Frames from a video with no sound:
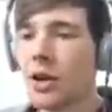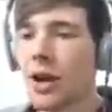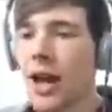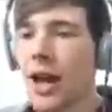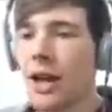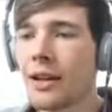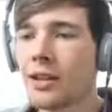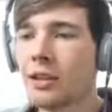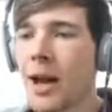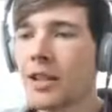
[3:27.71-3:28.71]
Got an egg.
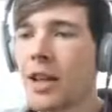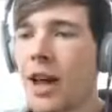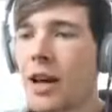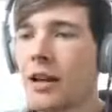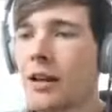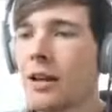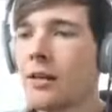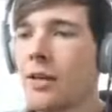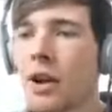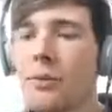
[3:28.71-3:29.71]
Smash the egg.
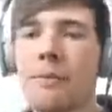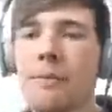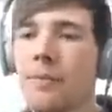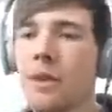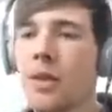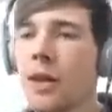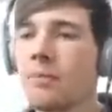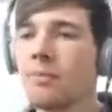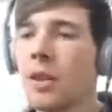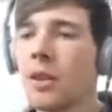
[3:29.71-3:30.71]
Nope.
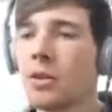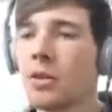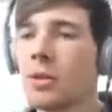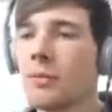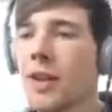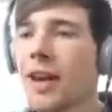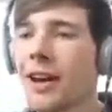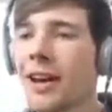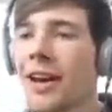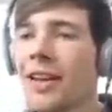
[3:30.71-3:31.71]
Nothing. Nothing at all.
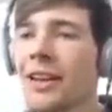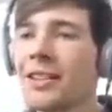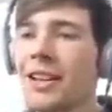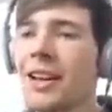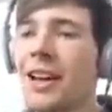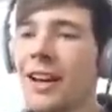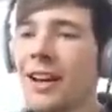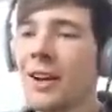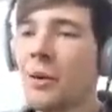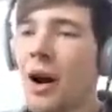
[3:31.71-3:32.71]
the...
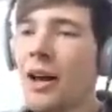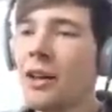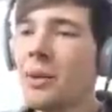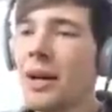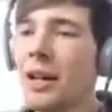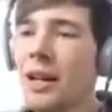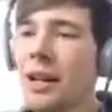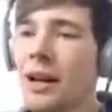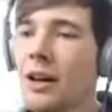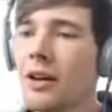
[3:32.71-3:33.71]
why are you in
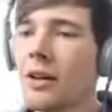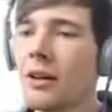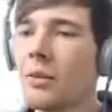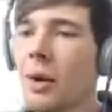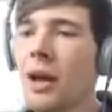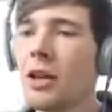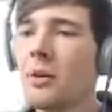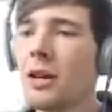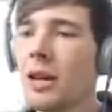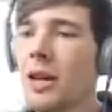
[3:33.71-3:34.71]
here? Why are
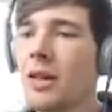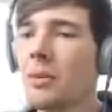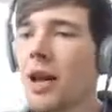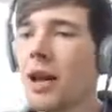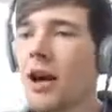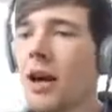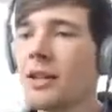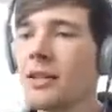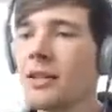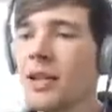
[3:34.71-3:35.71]
you in here? They're playing
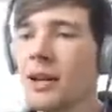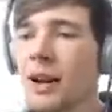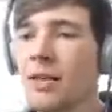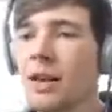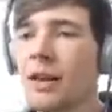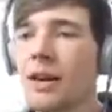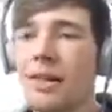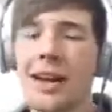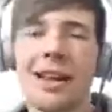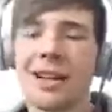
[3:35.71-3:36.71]
hide and seek, I think.
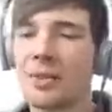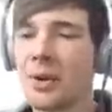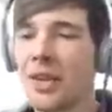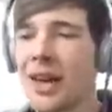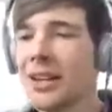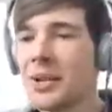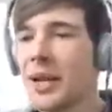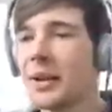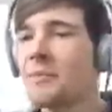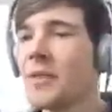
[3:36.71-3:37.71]
I think that's what they're
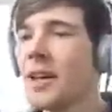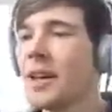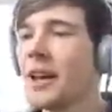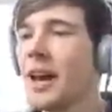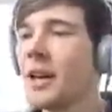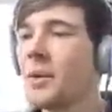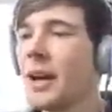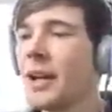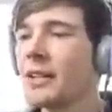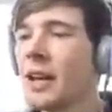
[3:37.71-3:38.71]
doing.
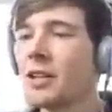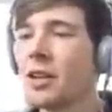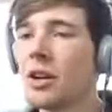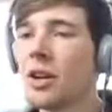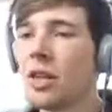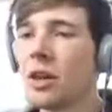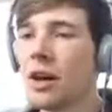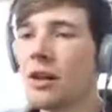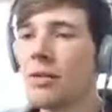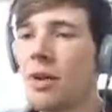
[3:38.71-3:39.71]
Anyway, let's get to
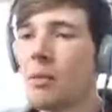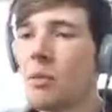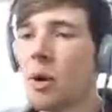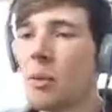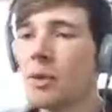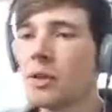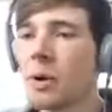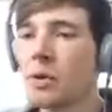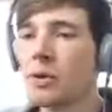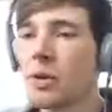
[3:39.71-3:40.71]
kind of um, what we were
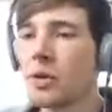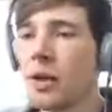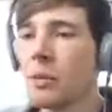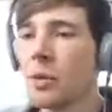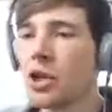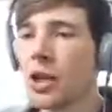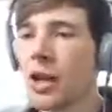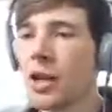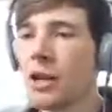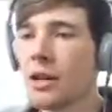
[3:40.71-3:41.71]
supposed to do today, which
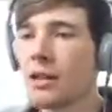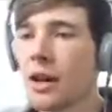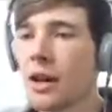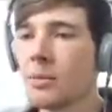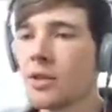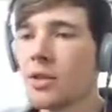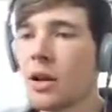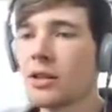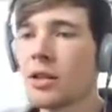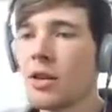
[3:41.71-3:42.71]
is um,
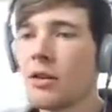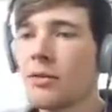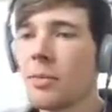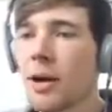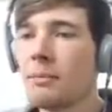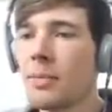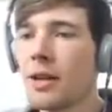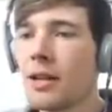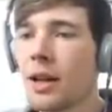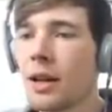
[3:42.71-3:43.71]
starting off by
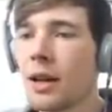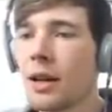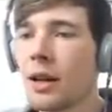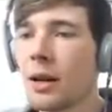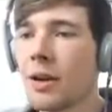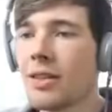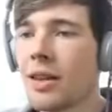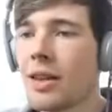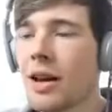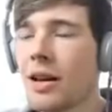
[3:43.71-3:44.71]
making, um, I
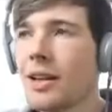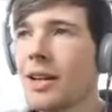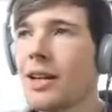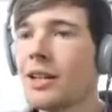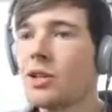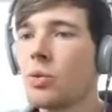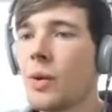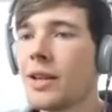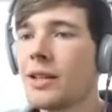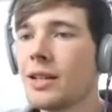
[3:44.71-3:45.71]
think I need
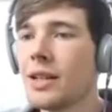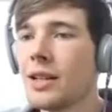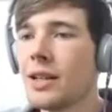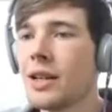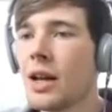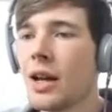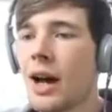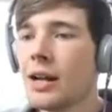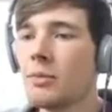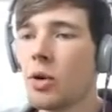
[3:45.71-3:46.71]
20, I need